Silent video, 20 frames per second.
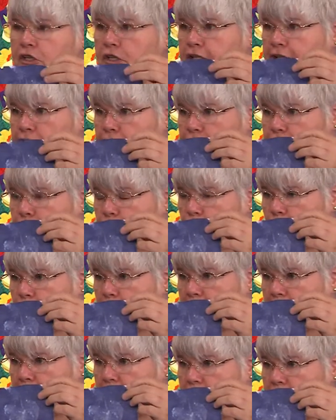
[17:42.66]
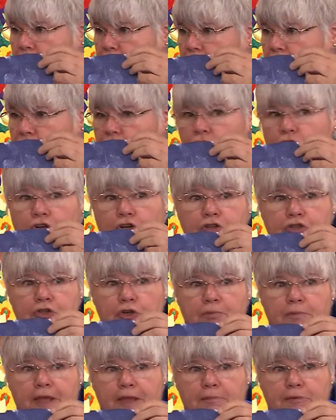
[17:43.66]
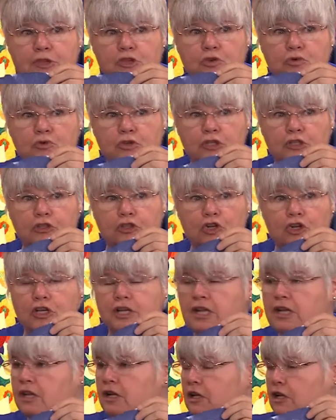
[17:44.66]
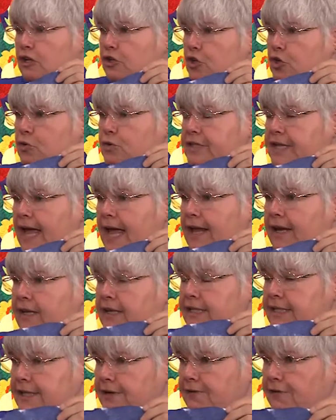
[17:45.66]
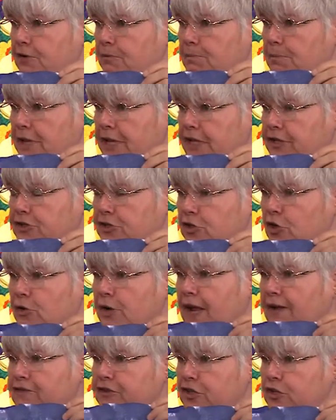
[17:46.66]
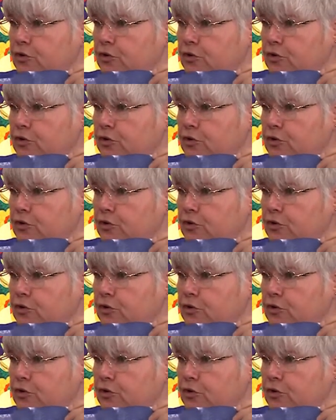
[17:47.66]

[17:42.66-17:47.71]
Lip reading: a little stormy. So maybe you could use that in a different piece. You don't have to use...